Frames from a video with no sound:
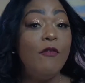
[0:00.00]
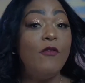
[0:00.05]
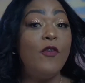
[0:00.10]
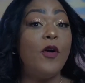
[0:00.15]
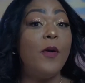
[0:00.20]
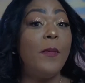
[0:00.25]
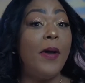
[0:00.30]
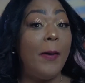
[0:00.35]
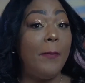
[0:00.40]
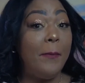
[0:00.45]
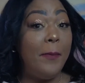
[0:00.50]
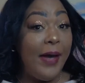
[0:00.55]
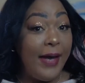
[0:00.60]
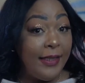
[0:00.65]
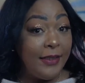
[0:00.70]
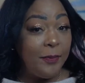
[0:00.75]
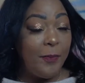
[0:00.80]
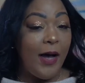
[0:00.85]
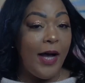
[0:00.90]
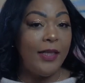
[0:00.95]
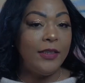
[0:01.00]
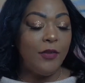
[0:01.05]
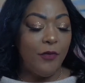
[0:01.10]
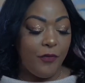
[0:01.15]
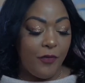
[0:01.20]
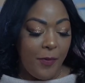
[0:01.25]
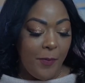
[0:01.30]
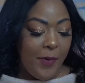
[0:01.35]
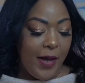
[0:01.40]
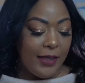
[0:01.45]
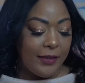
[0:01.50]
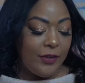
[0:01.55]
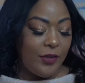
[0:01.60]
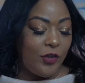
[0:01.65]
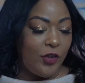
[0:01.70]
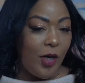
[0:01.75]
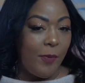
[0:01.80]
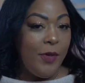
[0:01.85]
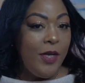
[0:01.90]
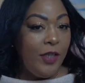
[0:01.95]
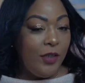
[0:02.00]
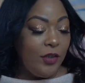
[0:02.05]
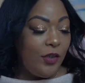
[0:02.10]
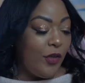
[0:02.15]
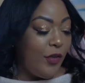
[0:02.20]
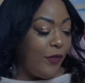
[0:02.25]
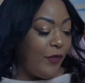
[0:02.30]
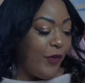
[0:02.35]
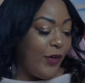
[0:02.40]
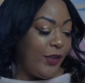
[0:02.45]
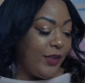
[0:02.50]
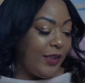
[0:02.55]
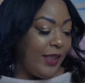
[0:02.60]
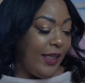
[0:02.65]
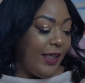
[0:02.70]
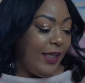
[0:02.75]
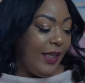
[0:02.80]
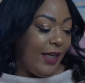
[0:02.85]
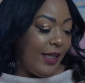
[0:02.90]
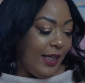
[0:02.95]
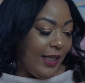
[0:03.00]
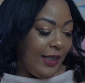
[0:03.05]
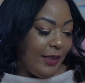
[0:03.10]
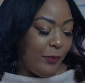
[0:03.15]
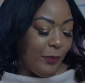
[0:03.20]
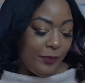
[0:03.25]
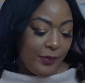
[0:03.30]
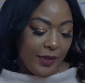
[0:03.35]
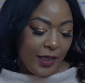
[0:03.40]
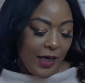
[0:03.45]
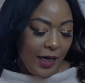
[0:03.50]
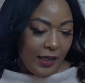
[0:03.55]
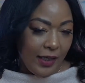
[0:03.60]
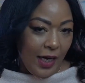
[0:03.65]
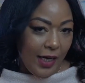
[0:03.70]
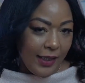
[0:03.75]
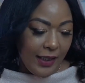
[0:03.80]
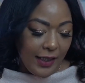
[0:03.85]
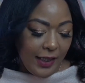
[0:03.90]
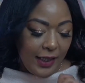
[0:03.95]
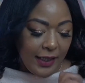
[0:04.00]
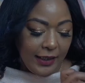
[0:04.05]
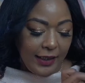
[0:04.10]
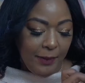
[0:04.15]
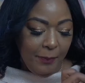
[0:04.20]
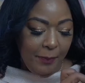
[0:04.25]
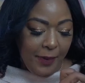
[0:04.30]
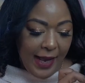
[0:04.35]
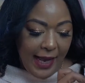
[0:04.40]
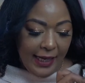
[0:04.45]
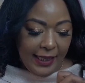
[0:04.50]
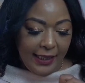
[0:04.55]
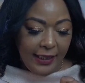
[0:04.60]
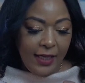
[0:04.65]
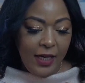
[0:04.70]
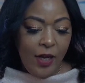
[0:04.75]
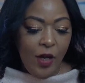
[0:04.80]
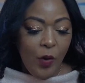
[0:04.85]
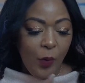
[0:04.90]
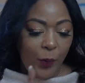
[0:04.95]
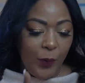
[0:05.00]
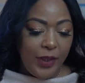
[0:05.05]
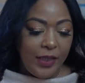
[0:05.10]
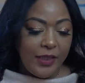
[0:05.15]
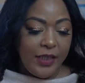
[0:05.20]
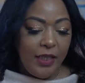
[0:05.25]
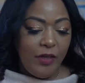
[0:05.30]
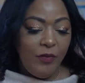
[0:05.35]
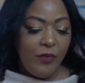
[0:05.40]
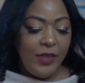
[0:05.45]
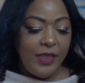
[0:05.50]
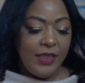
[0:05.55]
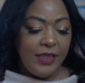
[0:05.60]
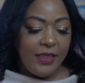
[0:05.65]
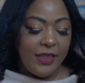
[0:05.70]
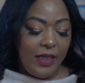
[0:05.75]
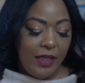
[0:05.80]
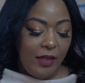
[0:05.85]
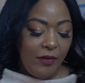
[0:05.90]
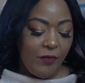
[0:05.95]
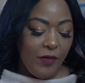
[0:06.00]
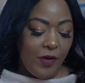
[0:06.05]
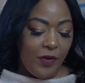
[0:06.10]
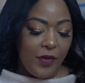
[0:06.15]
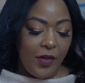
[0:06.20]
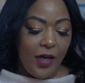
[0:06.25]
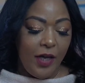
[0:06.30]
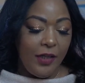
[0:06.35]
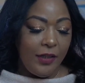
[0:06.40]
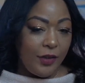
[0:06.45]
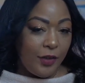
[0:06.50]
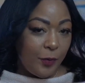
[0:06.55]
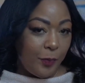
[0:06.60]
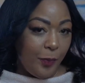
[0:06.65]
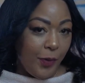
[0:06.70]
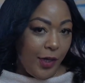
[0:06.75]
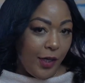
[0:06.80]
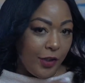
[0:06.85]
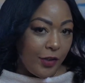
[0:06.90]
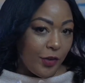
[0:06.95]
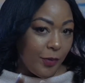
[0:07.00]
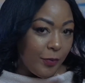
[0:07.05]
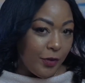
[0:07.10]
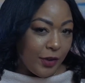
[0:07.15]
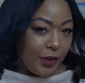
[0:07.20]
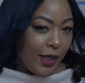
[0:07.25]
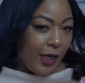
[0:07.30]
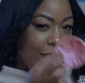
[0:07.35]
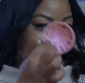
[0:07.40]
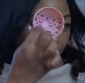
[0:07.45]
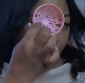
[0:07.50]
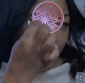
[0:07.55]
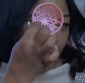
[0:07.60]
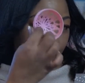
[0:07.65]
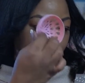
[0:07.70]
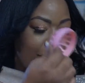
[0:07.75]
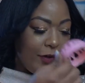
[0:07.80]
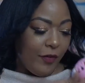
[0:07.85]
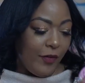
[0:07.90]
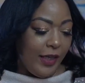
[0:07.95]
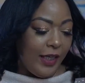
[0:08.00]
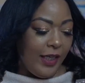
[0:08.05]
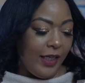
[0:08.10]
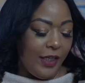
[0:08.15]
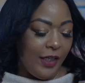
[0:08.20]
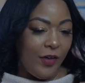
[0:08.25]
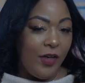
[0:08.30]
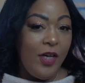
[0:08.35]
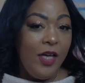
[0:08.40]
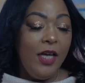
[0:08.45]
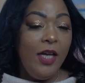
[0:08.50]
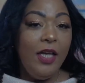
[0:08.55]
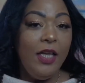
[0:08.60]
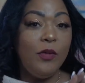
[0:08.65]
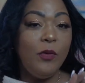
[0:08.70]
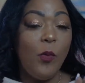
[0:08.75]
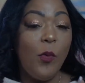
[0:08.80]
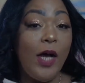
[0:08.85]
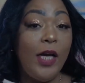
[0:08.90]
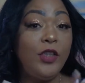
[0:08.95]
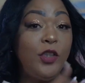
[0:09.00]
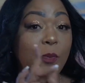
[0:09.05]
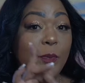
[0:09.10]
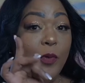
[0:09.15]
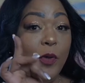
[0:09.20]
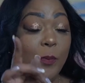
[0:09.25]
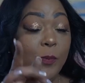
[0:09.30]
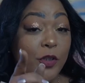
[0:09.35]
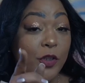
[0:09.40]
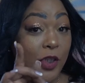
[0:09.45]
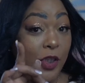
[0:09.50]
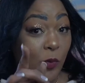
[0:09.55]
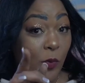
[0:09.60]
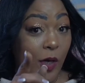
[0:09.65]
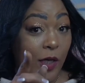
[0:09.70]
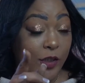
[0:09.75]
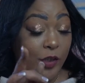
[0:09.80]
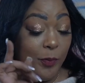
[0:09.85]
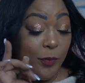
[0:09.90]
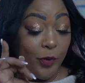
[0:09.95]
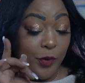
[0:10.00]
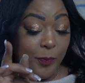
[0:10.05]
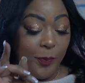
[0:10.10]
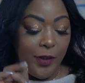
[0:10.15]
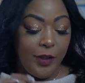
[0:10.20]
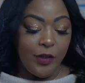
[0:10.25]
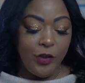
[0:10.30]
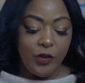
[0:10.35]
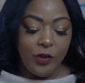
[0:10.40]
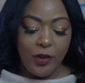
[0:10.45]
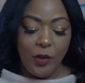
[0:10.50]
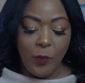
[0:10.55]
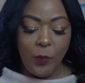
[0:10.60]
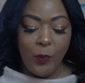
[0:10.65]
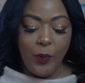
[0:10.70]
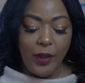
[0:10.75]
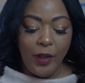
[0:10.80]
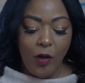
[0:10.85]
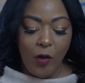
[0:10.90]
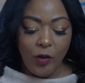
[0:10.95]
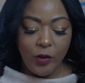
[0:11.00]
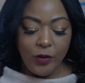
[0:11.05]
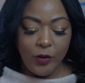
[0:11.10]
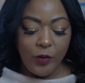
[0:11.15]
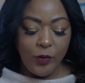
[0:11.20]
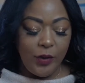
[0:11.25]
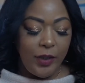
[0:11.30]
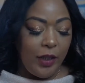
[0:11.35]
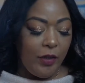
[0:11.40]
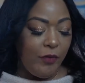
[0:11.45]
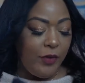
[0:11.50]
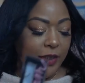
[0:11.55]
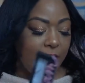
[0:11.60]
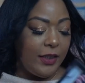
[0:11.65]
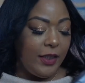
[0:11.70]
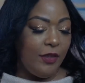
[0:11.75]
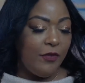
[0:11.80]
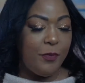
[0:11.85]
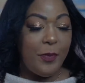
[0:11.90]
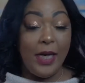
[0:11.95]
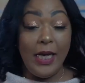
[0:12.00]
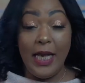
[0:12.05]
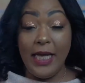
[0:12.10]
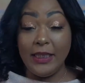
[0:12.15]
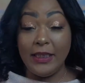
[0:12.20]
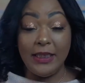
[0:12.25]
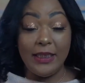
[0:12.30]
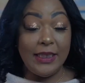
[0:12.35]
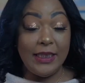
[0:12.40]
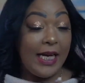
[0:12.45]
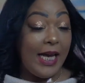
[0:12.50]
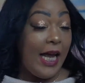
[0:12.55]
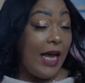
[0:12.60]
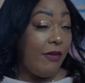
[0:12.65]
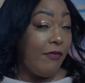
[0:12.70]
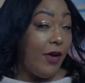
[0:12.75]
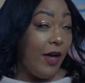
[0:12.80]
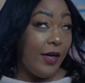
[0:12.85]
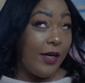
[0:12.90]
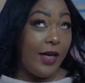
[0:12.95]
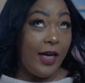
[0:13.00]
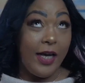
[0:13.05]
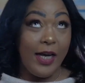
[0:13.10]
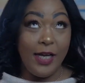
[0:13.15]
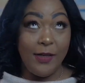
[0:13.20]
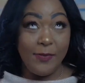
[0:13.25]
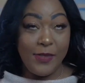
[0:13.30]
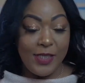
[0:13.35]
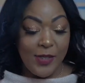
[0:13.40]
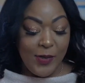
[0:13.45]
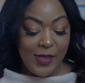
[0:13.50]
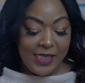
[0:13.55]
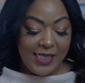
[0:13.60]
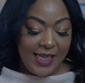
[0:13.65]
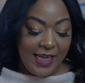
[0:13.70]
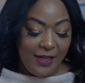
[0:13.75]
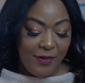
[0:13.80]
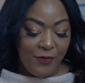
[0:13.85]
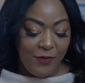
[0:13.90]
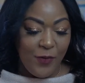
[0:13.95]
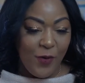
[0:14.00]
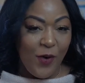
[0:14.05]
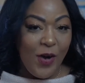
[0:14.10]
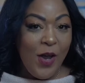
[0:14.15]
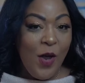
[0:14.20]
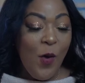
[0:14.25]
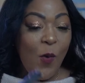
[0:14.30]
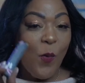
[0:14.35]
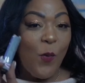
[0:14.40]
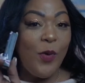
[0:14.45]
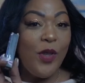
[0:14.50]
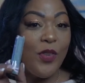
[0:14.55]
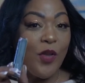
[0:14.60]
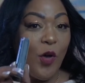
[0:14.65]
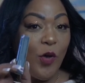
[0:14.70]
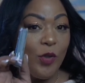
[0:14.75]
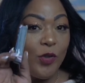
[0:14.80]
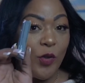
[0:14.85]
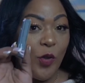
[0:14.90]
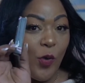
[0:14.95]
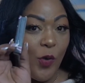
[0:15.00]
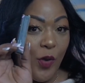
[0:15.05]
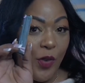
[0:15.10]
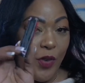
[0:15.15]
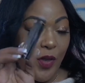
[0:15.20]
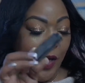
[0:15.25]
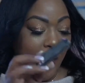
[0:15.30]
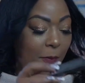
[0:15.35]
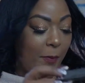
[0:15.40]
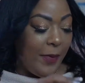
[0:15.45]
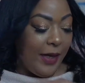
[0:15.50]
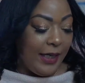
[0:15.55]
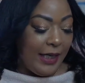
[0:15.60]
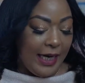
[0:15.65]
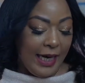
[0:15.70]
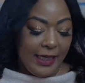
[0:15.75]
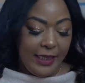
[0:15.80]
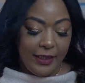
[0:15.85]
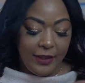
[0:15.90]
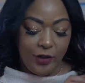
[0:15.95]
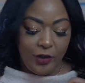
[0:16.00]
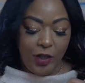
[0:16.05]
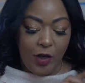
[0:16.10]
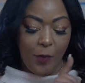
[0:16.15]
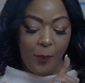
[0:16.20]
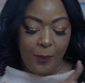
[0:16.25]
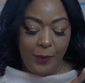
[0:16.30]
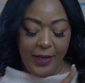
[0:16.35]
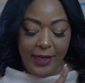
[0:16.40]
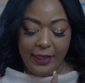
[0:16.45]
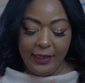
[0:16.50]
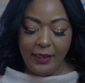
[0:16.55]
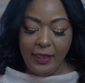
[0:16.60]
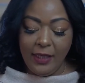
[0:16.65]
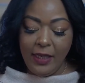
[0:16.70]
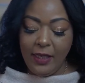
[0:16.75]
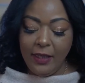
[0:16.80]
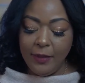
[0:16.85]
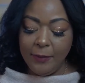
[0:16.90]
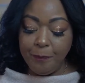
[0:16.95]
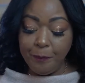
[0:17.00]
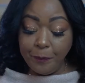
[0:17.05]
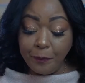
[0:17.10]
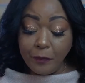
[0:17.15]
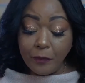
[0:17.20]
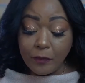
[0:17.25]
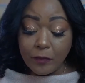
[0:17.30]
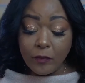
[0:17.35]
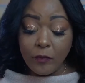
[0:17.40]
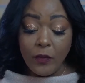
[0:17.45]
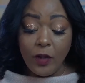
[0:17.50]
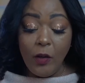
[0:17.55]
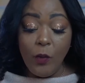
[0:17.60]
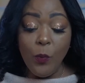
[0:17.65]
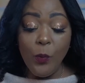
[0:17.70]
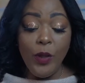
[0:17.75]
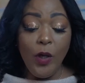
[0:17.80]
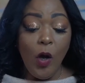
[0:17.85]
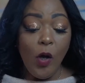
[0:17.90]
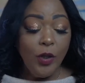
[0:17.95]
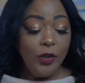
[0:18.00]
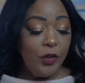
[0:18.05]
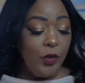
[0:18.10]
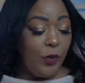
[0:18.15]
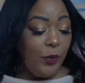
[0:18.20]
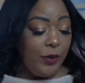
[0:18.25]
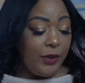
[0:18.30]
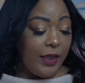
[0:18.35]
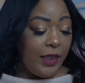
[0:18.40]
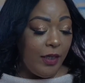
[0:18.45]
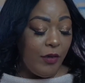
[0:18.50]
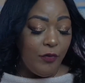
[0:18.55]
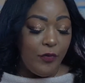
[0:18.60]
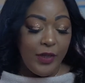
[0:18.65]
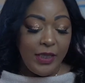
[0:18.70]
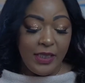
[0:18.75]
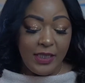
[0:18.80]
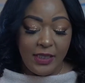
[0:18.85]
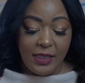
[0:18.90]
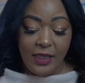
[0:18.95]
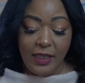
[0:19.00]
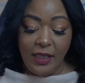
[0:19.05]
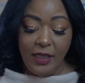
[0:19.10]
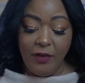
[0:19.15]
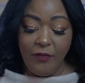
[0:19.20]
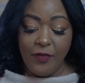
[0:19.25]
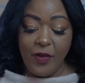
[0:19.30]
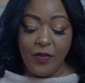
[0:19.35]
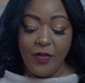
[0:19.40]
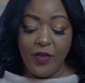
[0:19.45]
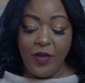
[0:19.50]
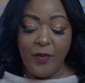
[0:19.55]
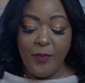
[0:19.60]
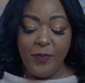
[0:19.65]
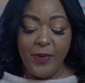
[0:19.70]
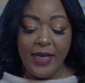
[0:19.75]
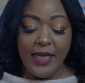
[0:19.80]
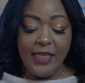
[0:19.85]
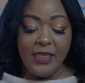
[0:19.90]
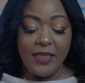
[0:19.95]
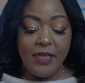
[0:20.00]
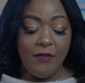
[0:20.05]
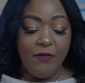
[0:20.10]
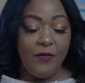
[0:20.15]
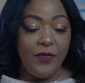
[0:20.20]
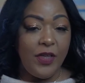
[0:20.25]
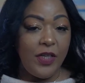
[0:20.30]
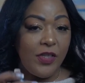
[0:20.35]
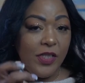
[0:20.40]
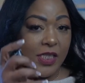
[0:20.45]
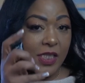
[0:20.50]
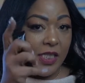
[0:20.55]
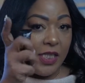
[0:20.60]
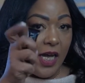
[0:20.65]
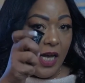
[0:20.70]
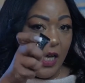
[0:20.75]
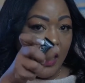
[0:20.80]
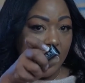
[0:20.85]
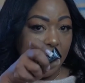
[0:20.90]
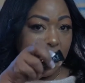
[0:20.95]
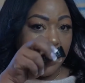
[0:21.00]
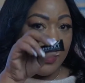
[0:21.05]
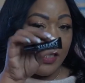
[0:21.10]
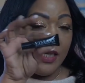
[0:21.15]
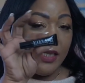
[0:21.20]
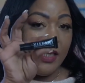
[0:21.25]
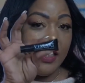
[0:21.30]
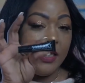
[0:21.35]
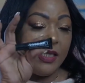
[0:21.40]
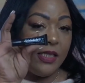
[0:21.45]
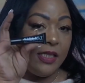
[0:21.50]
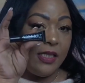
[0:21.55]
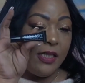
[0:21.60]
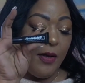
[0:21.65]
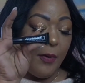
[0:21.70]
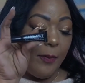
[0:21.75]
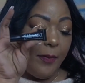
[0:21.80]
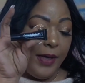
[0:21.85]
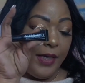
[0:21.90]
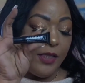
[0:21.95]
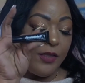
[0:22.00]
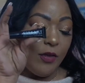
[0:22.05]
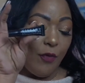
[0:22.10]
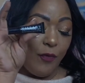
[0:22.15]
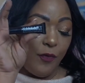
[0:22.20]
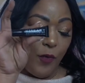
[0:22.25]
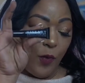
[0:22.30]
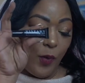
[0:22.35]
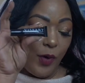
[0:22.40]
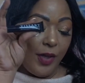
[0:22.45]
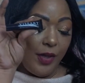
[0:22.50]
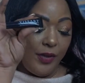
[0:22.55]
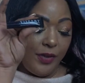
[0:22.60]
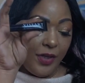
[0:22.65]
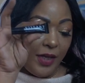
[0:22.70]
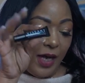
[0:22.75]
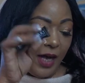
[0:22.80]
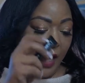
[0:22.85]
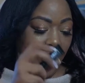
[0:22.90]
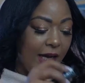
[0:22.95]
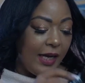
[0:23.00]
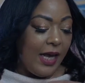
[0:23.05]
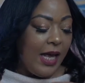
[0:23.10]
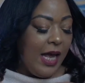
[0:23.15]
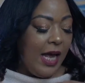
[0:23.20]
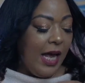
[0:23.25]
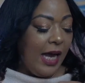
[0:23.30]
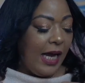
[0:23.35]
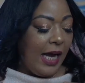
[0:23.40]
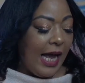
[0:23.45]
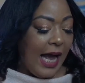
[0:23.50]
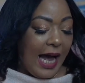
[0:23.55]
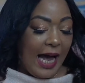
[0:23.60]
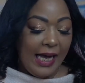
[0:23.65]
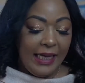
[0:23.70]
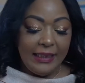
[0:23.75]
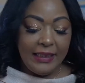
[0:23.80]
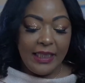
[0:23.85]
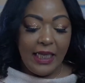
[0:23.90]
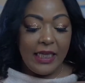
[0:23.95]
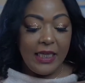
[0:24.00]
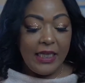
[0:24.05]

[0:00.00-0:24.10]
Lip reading: for my base box from Boxycharm. So the first thing is the Iconic London palette. We did receive the sponge. I'm just going to help this part right here. Washable, machine washable sponge. We also did receive my lashes that I have on and I'm so excited for, with also the magnetic gel pen. We also did receive the base Versant, and this is the base for the eye. Guys,